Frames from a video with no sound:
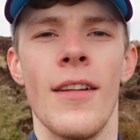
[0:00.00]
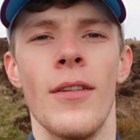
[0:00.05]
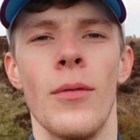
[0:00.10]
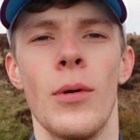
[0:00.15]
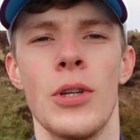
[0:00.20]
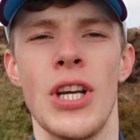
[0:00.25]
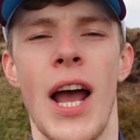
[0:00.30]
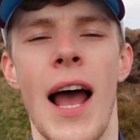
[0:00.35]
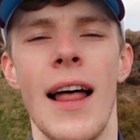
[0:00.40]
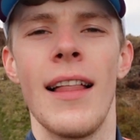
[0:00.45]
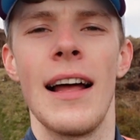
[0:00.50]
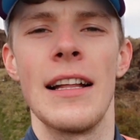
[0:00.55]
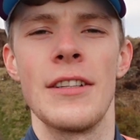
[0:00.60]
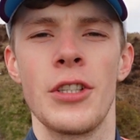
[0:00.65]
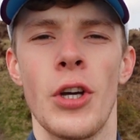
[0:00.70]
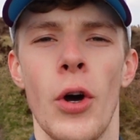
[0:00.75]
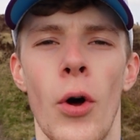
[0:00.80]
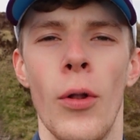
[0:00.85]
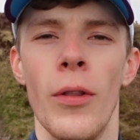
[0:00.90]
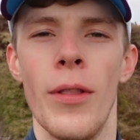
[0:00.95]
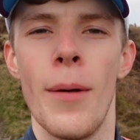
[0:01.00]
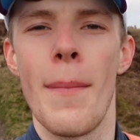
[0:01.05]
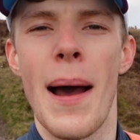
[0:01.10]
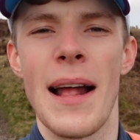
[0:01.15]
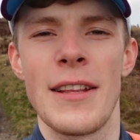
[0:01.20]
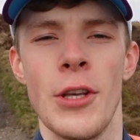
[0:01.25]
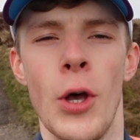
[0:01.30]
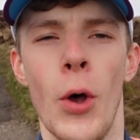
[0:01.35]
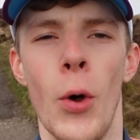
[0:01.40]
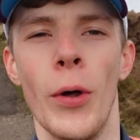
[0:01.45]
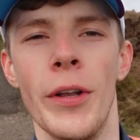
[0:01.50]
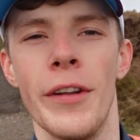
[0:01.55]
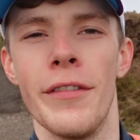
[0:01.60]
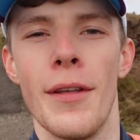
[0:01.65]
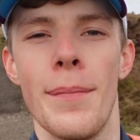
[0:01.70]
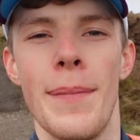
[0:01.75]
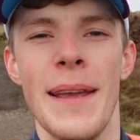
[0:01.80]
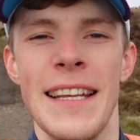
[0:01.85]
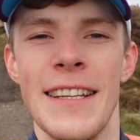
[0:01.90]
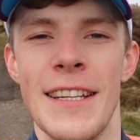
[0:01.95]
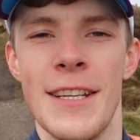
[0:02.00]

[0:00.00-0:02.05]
which I like to call the Matterhorn of the Peak